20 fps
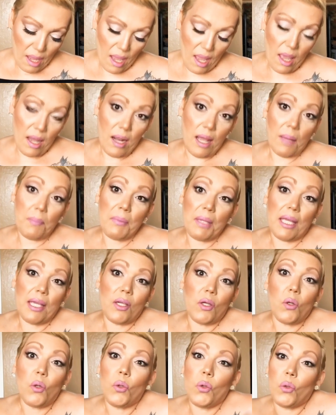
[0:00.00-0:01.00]
And I'm
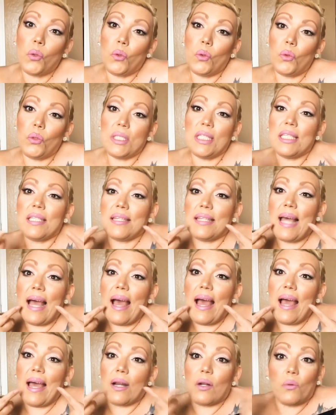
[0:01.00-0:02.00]
like, who did
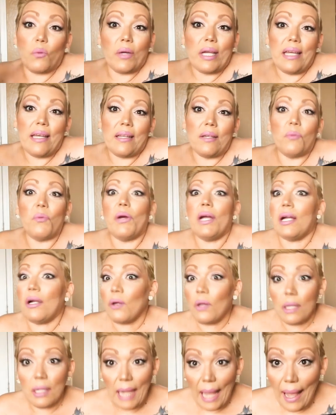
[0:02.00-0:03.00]
that, when,
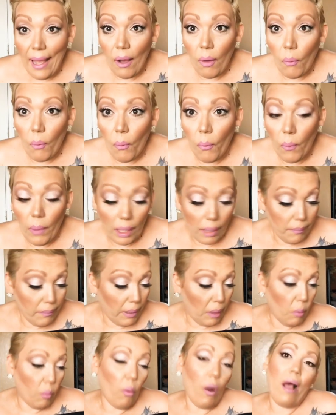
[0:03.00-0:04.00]
where, and how,
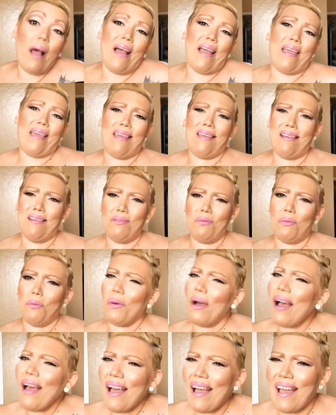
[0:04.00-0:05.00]
and why?
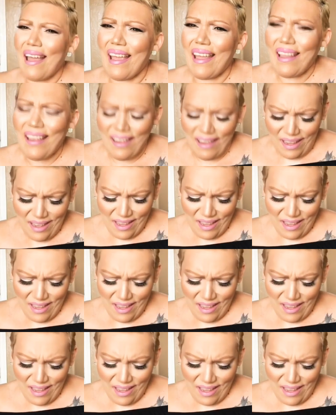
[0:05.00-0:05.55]
Why?